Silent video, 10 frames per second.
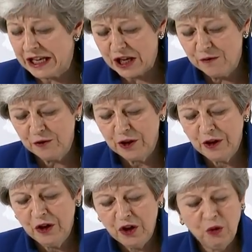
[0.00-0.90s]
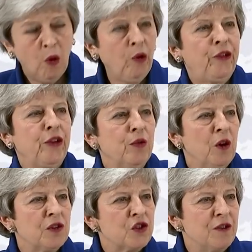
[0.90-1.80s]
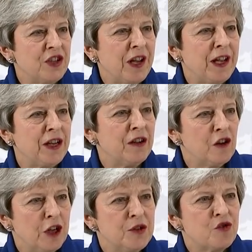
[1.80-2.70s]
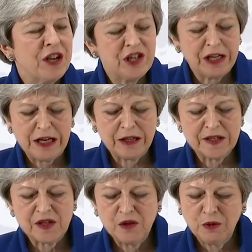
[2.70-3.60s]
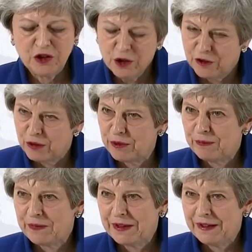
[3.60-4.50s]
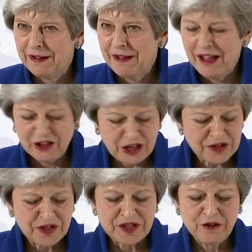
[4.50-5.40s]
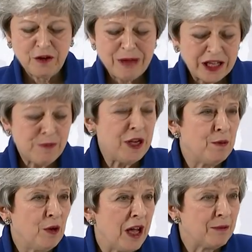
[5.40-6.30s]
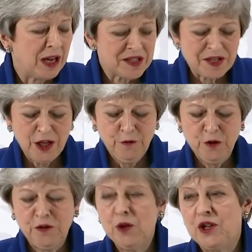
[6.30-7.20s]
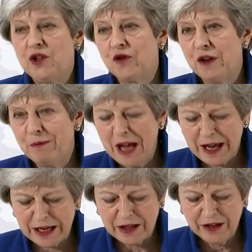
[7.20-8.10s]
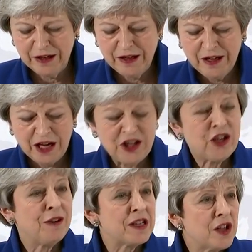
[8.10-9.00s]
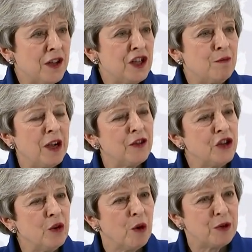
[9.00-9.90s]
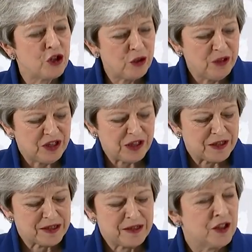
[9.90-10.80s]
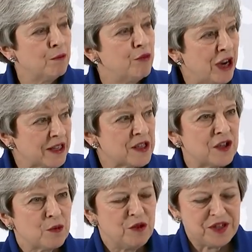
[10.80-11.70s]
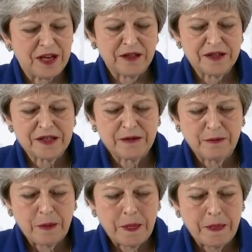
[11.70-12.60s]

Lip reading: to leave who also want to retain close trading links with Europe. Just as there are many people like myself who voted to remain and yet are excited by the new opportunities that Brexit presents.